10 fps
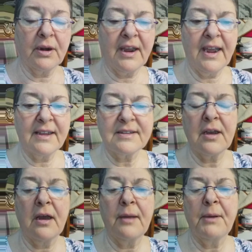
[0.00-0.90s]
I had
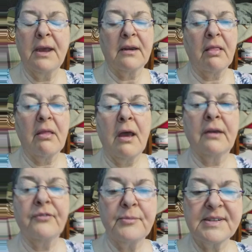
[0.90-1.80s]
time. I had a lot of them